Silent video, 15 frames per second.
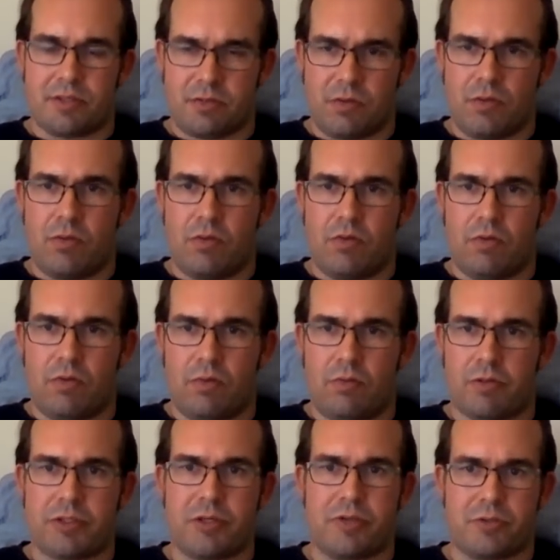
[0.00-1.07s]
as a whole,
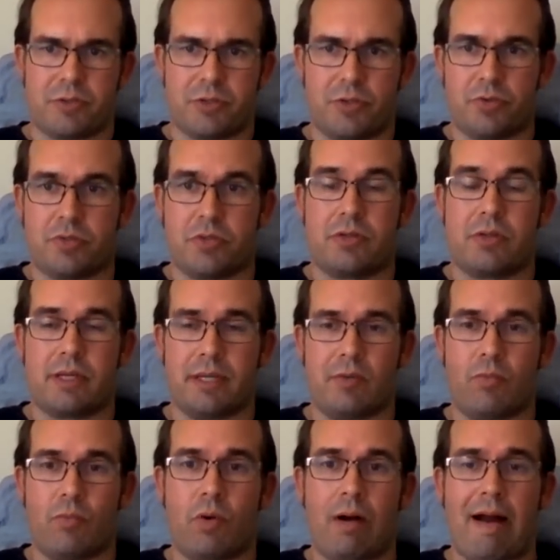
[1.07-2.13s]
which also shows,
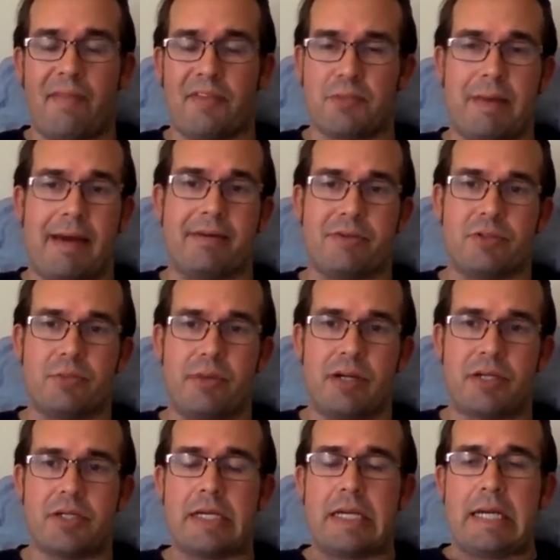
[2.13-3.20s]
again, why this matters so
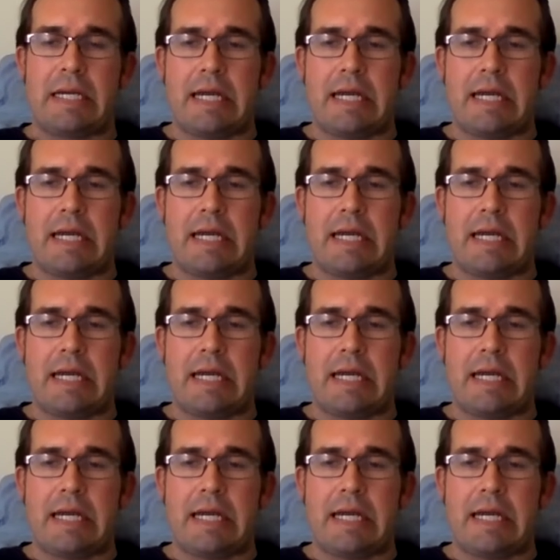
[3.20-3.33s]
much.